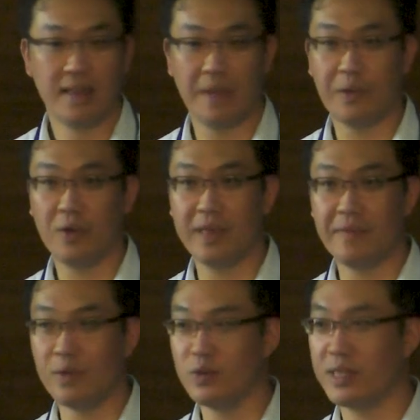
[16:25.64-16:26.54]
Because
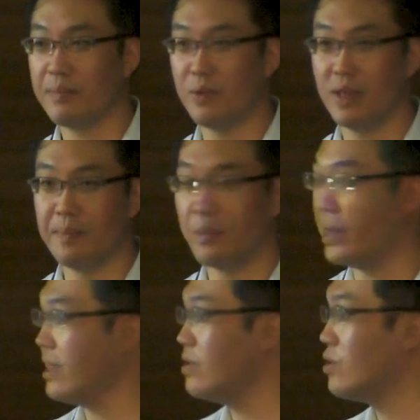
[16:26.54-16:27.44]
if you just put a
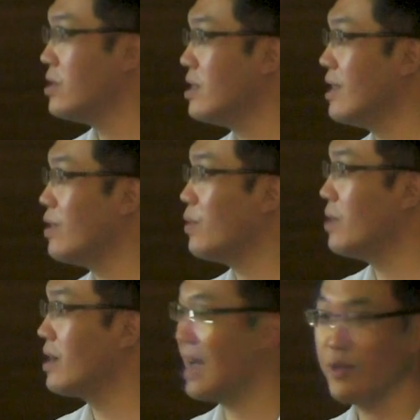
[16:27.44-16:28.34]
bleach
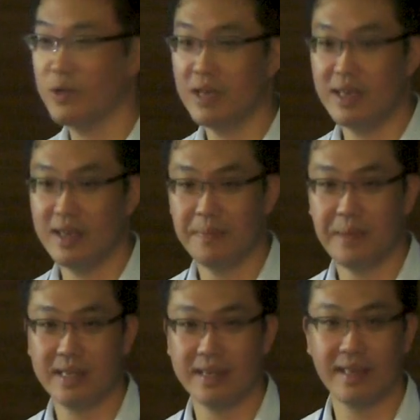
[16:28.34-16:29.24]
into the culture here,
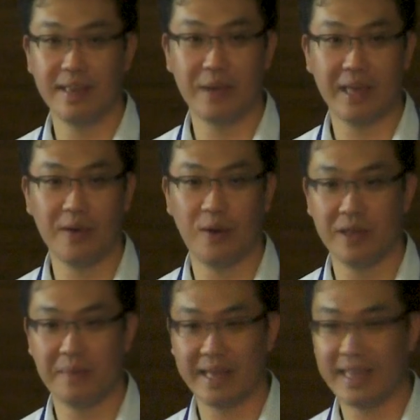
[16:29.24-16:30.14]
basically you kill
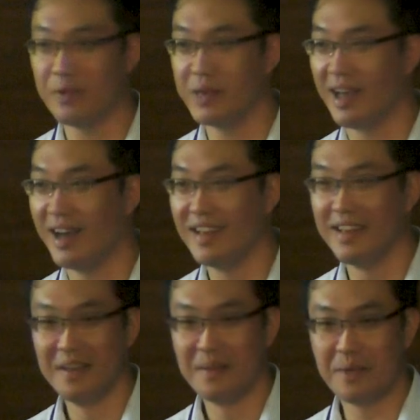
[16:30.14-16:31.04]
all the bacteria,
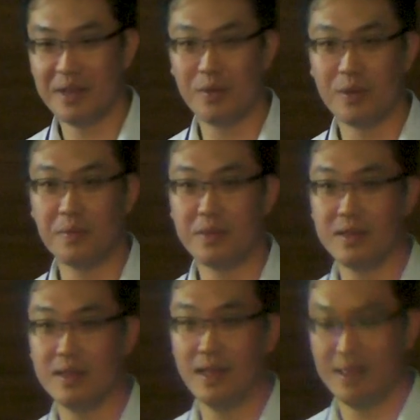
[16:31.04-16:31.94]
but you
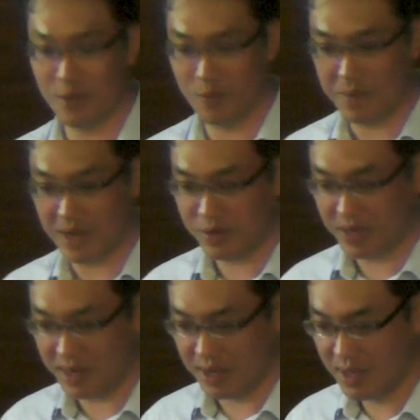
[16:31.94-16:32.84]
don't learn too much
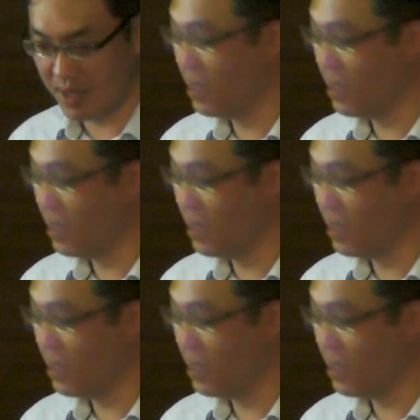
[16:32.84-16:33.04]
here.